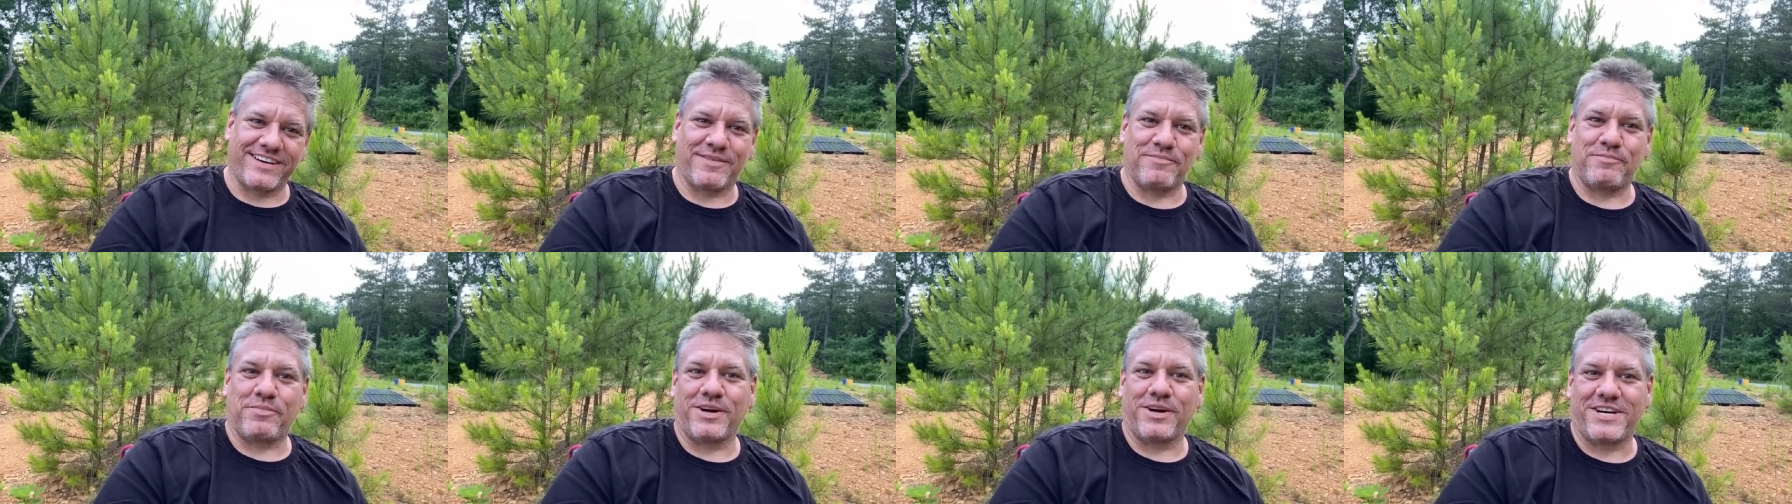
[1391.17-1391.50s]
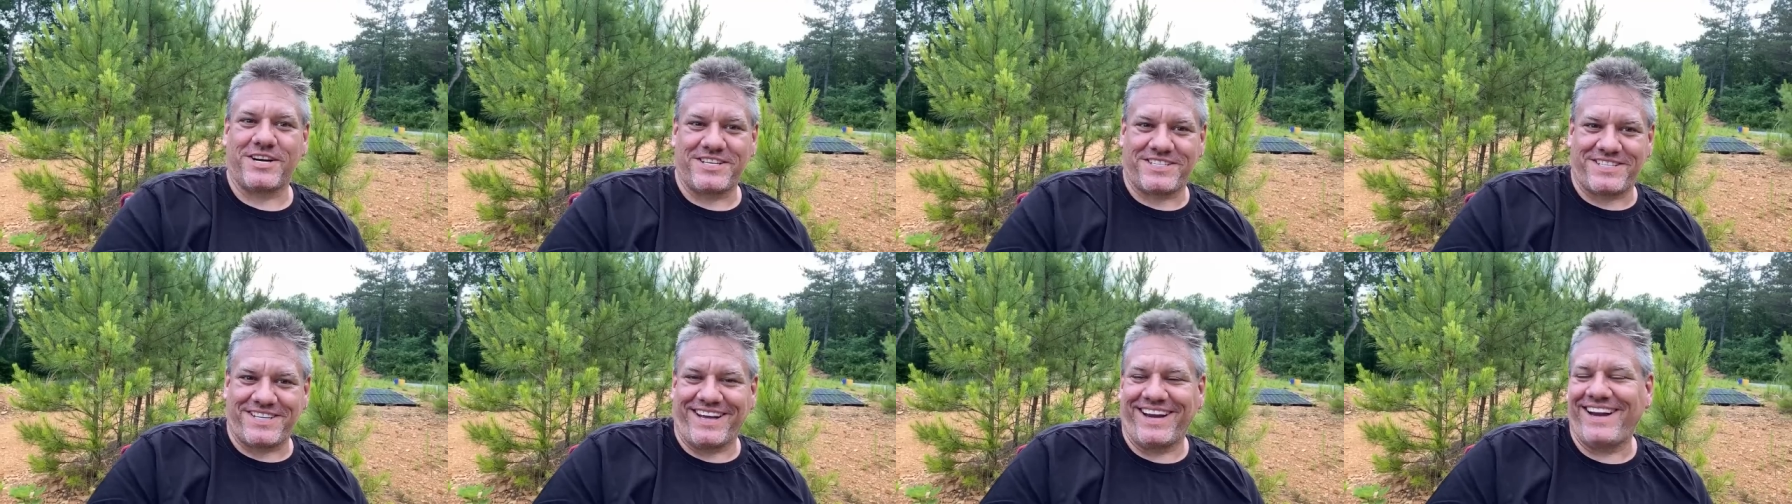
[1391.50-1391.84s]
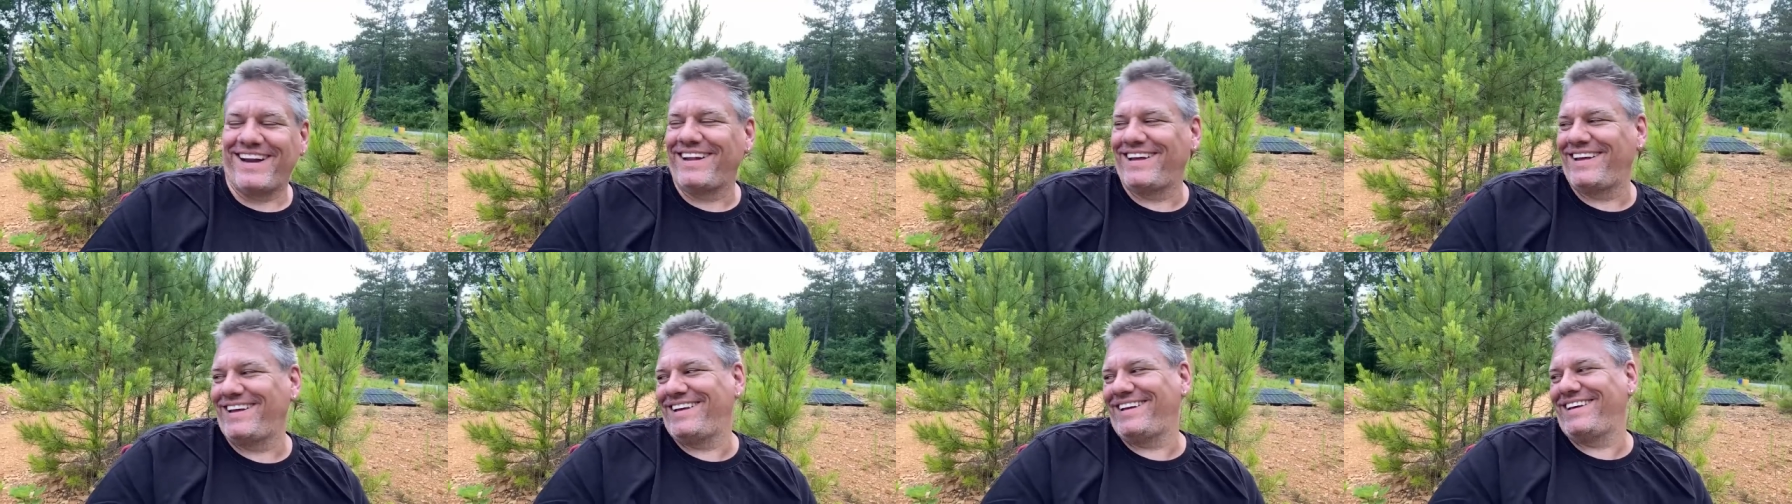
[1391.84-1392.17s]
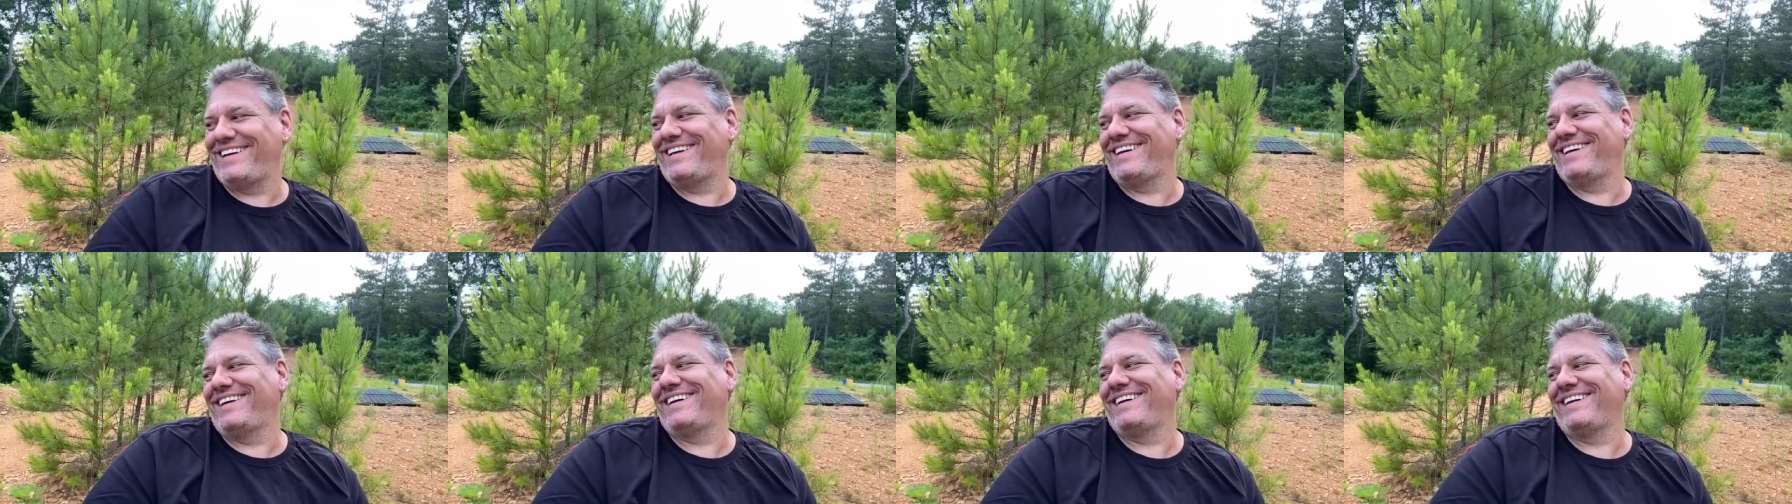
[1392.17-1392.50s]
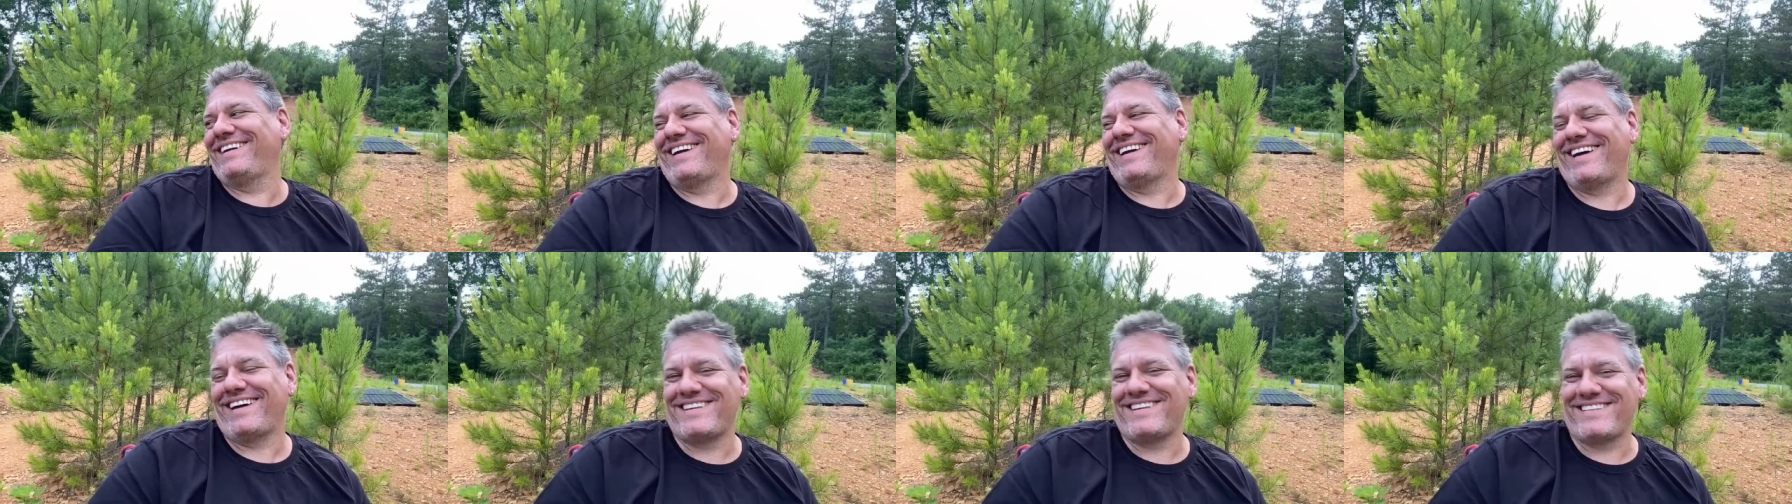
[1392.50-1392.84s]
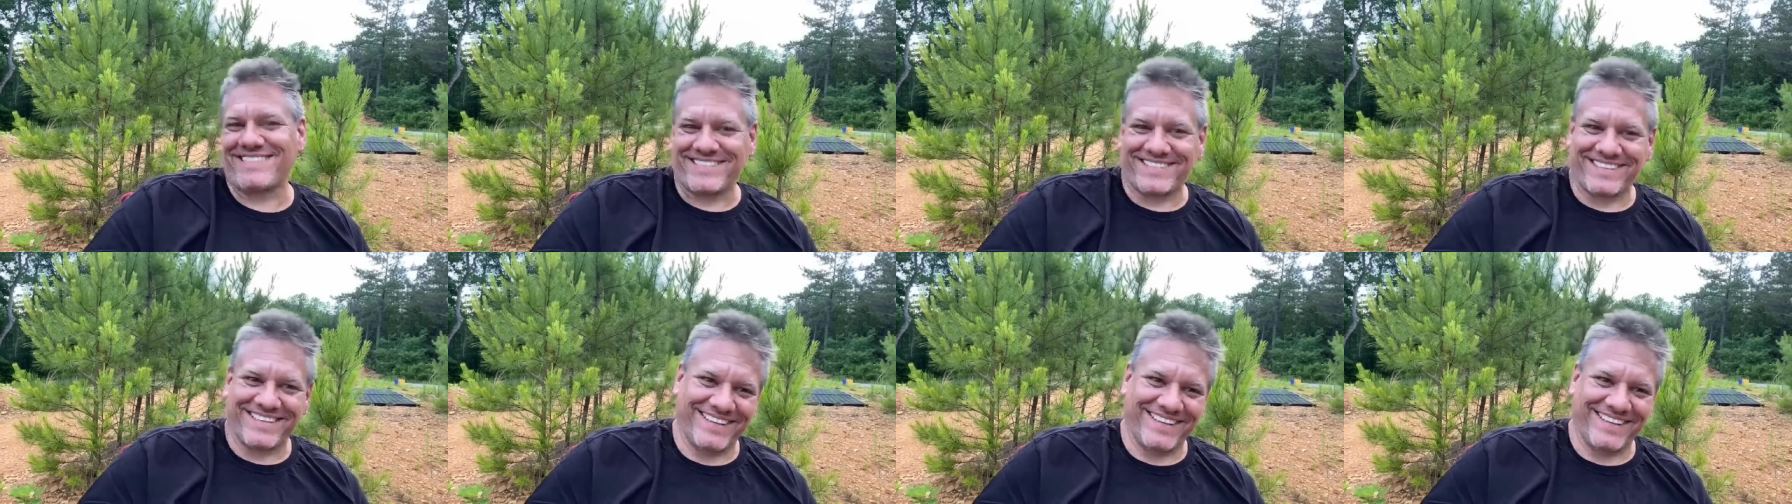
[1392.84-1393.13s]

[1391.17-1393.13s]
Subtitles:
a person. Nice.